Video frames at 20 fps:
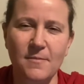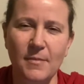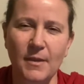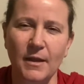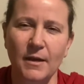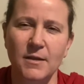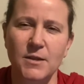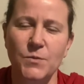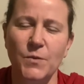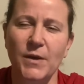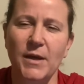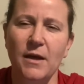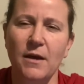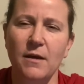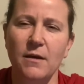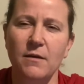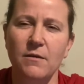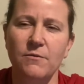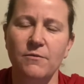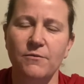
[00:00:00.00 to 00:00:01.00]
is we
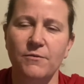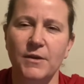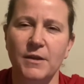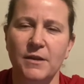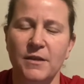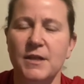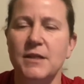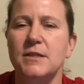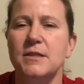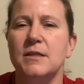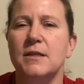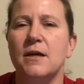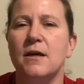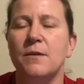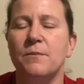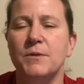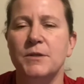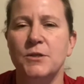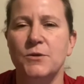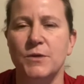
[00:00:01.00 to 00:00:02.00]
have things that
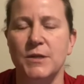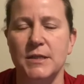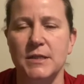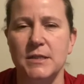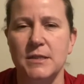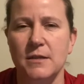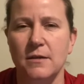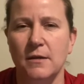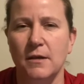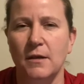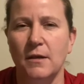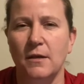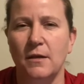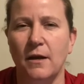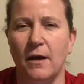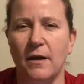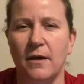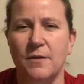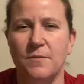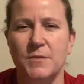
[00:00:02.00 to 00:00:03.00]
happen to us.
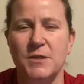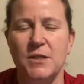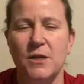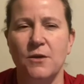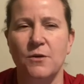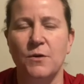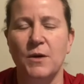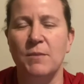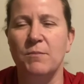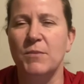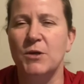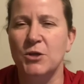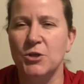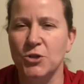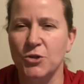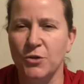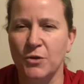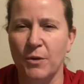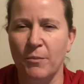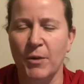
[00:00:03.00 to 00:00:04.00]

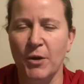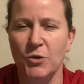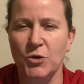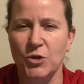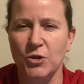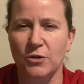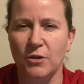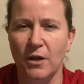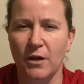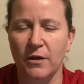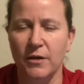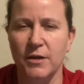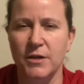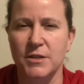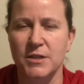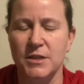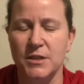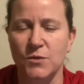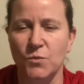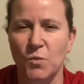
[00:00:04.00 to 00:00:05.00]
Emotional
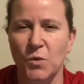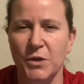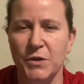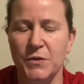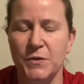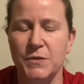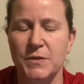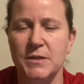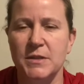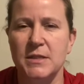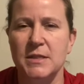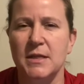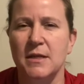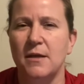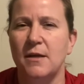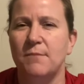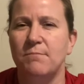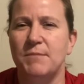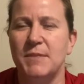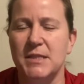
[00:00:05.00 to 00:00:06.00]
hurts and wounds,
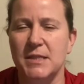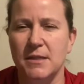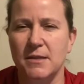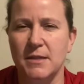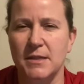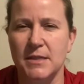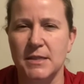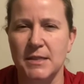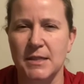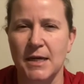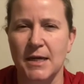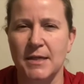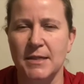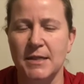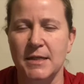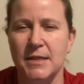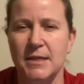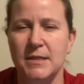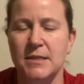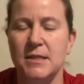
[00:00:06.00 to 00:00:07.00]

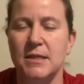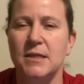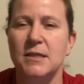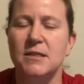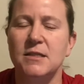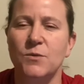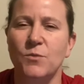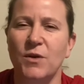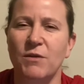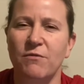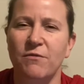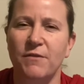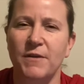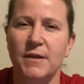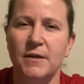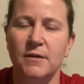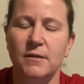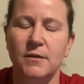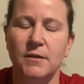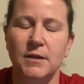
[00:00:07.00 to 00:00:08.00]
misunderstandings, things that we
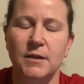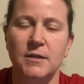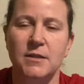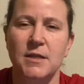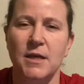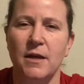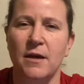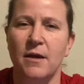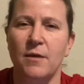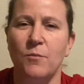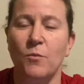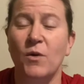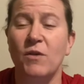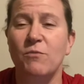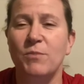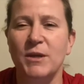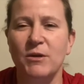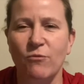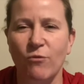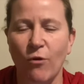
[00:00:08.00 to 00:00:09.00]
feel that we've
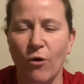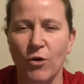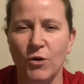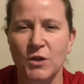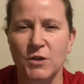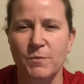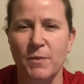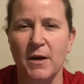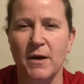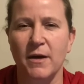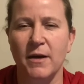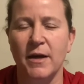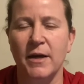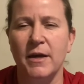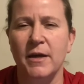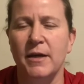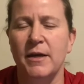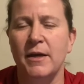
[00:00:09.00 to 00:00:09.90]
been wronged by,